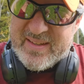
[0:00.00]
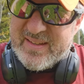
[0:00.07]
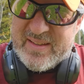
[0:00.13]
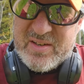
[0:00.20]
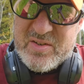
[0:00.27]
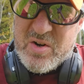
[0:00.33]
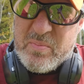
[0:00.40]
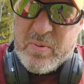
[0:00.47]

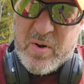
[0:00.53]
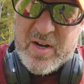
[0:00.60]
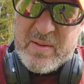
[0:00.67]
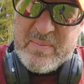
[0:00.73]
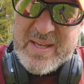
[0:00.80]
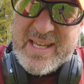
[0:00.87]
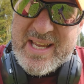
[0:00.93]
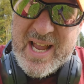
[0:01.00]
there's no point
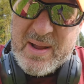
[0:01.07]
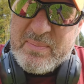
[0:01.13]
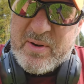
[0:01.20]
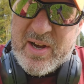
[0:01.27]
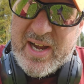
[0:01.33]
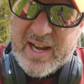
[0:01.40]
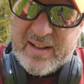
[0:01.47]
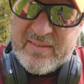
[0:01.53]
in me
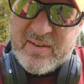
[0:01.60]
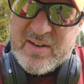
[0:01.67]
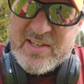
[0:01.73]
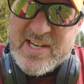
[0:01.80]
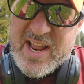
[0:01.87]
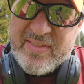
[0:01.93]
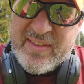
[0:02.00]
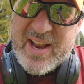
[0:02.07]
upgrading. There
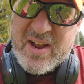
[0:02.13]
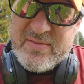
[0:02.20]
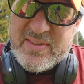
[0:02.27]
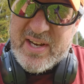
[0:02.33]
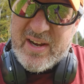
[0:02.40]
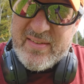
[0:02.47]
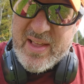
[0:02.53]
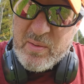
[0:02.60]
is nothing out
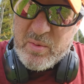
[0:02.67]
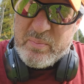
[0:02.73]
there that